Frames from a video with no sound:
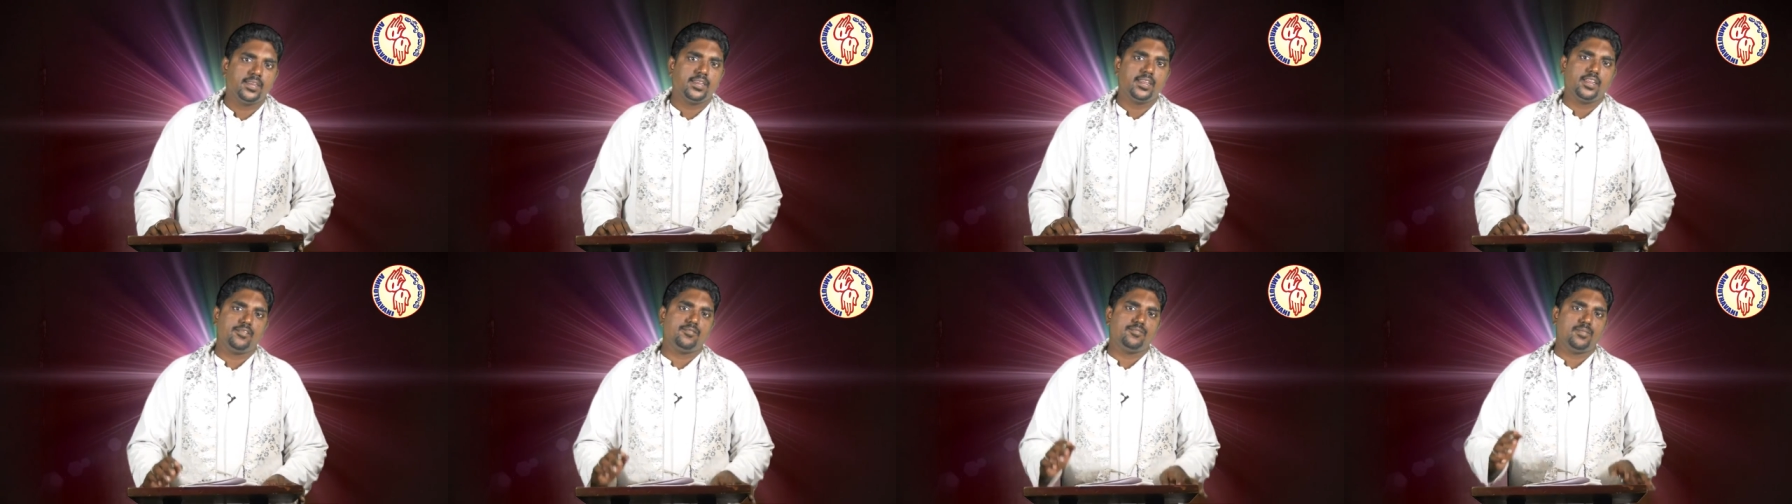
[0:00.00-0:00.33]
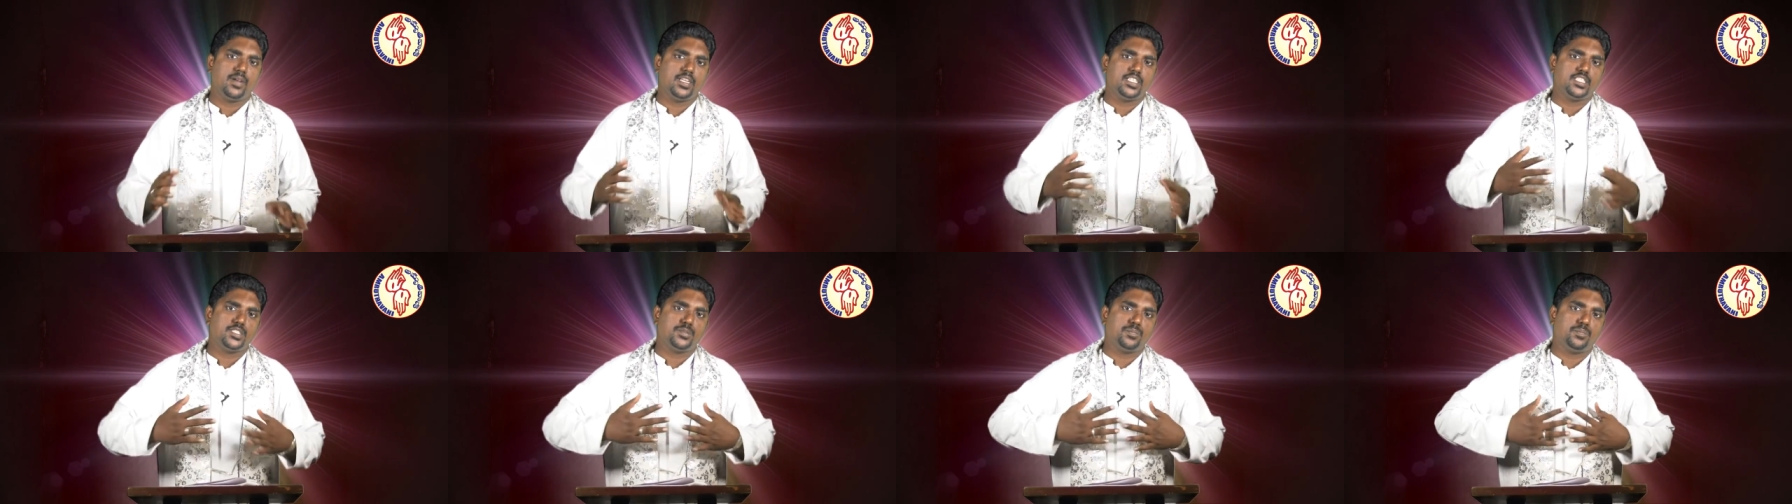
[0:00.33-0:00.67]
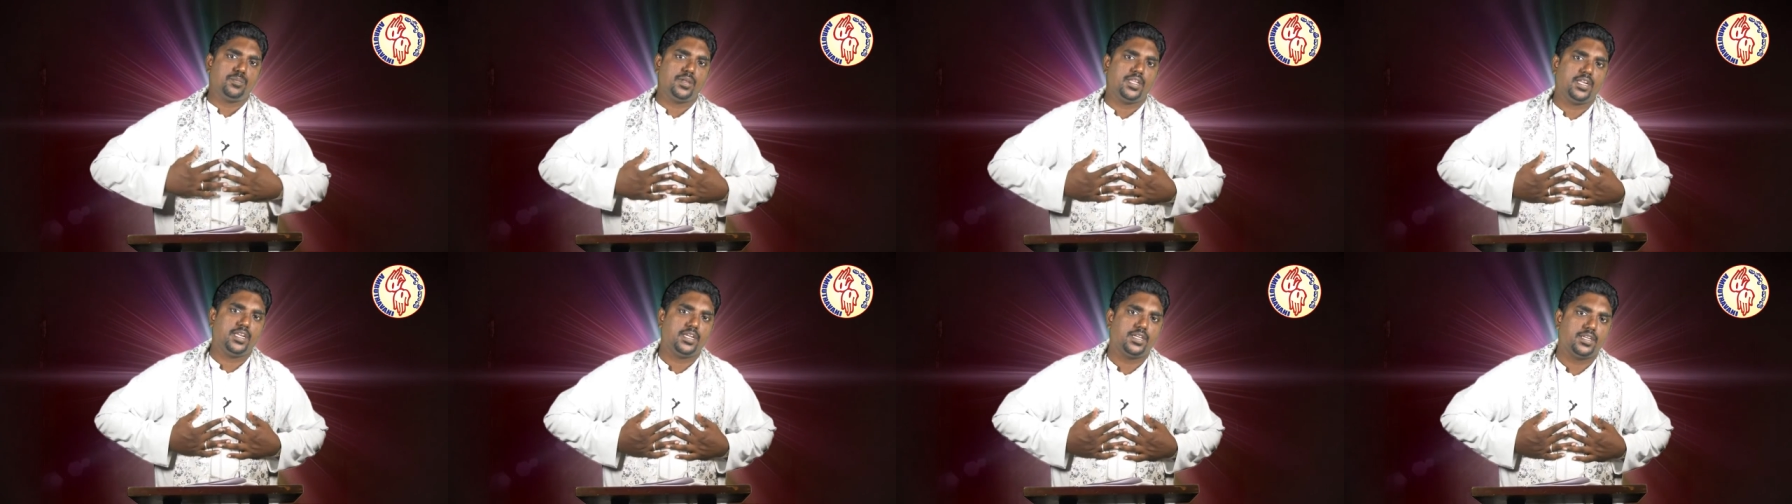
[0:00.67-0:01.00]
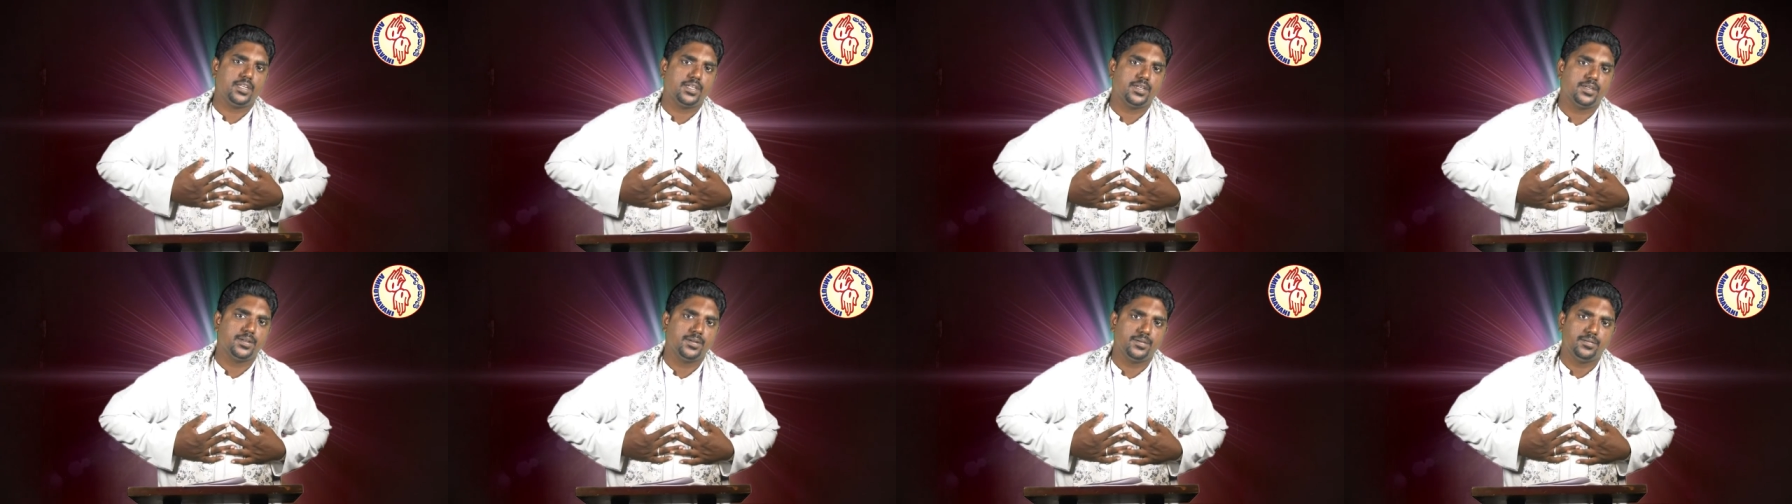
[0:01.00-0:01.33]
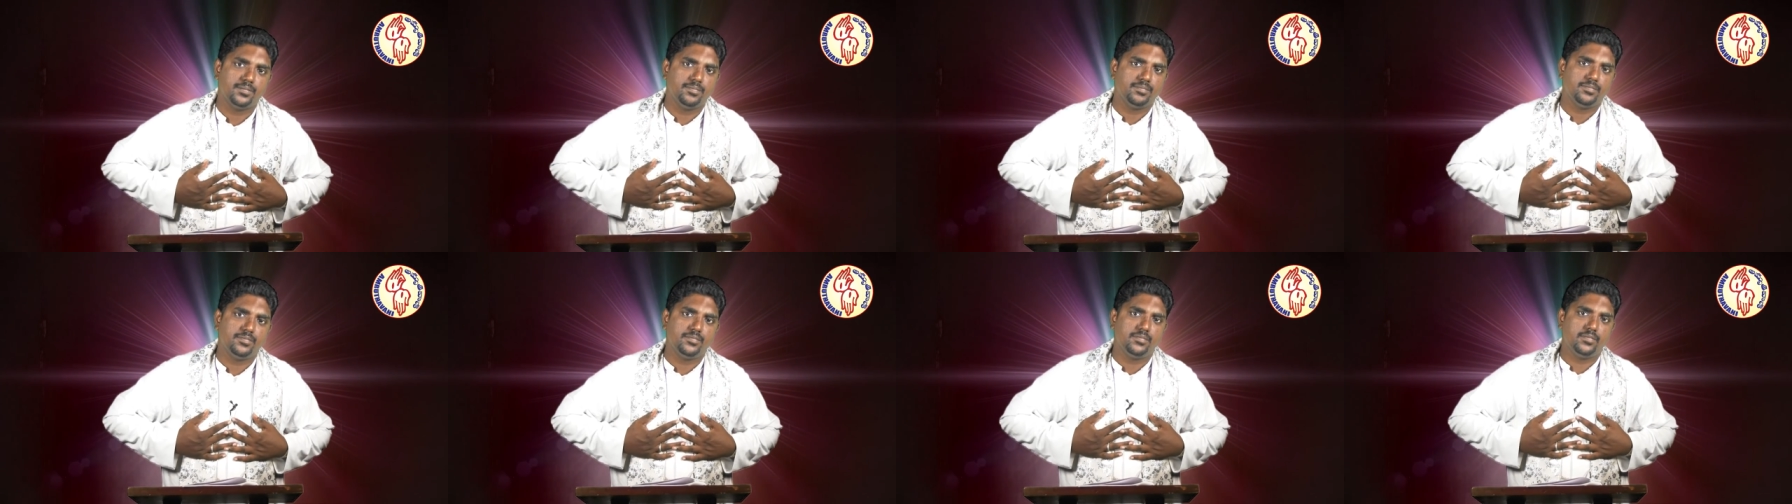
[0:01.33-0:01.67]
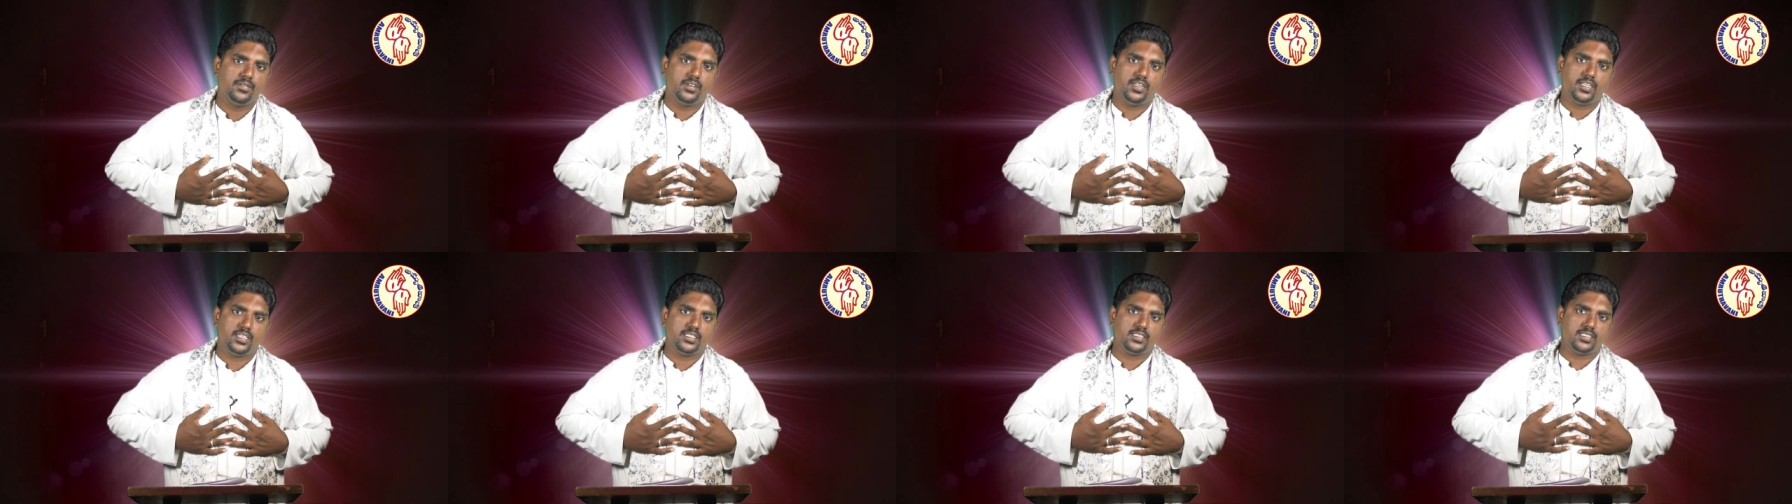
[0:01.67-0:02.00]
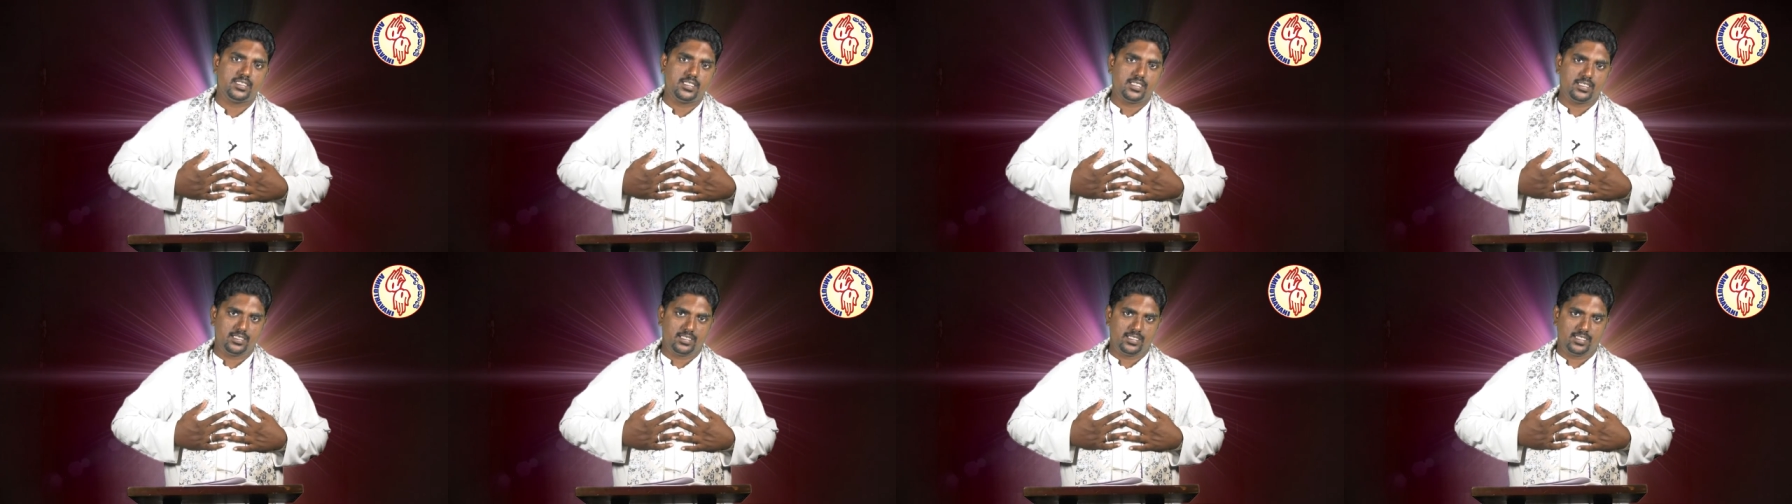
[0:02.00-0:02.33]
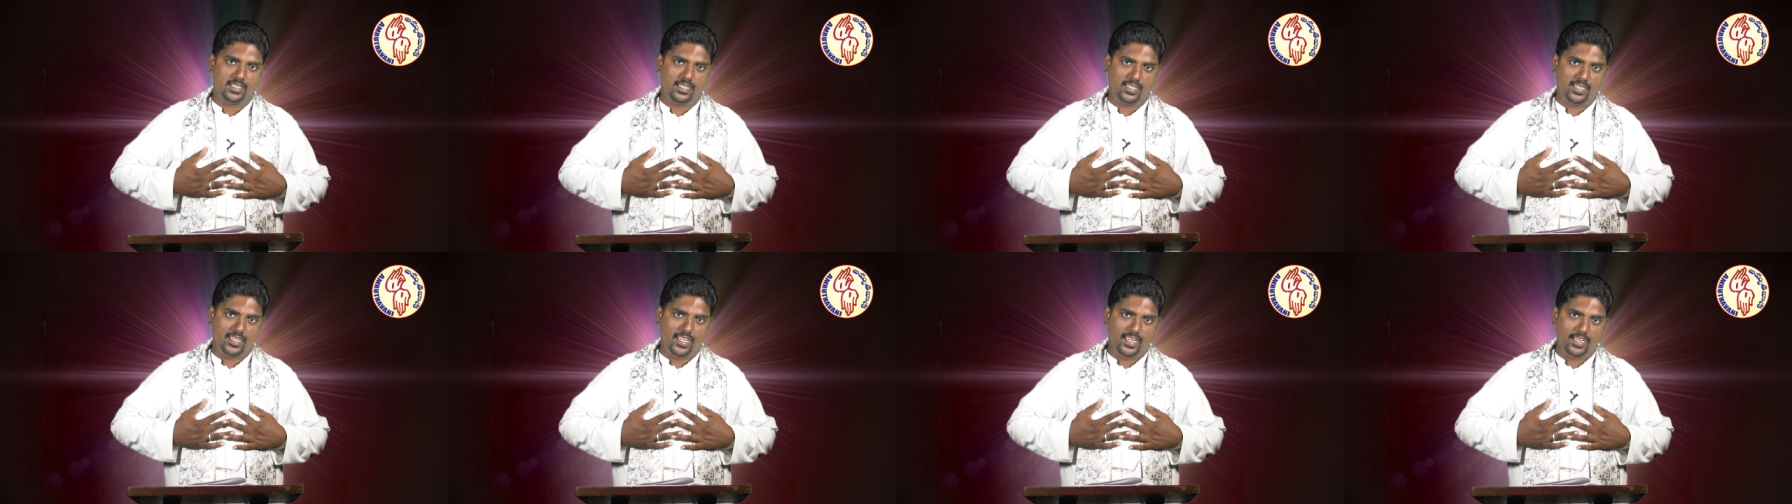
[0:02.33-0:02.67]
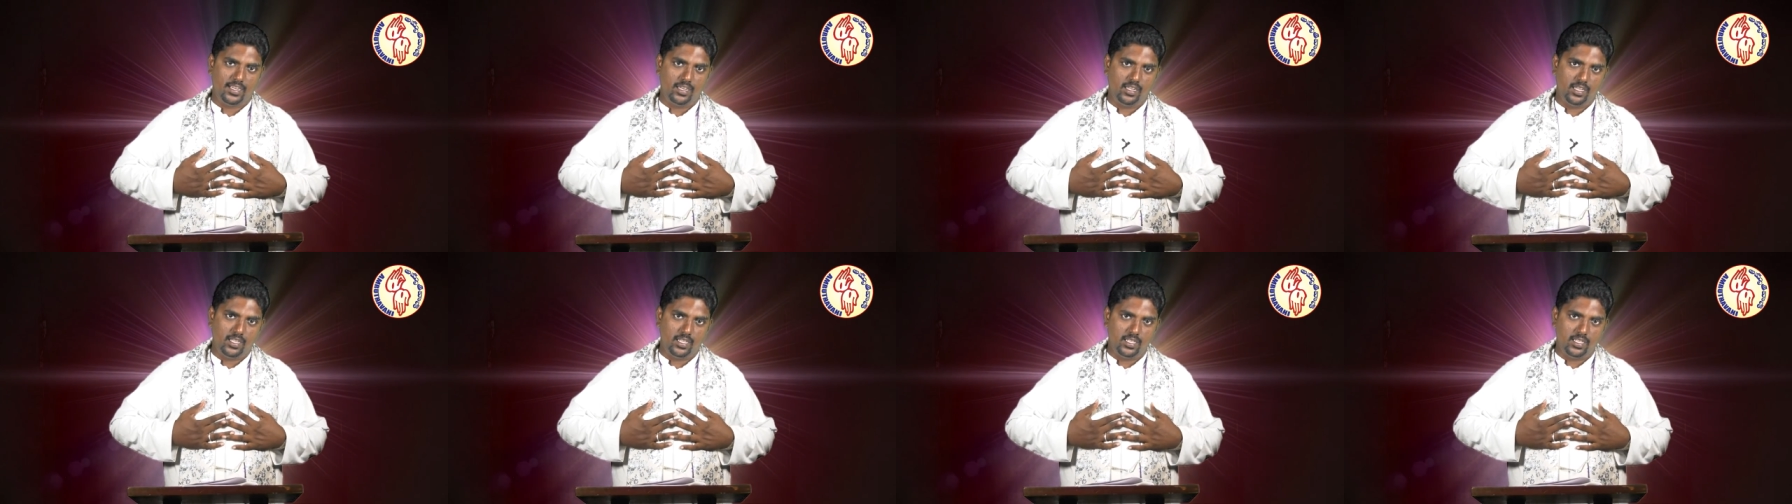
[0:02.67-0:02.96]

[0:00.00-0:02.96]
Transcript: If my spirit doesn't get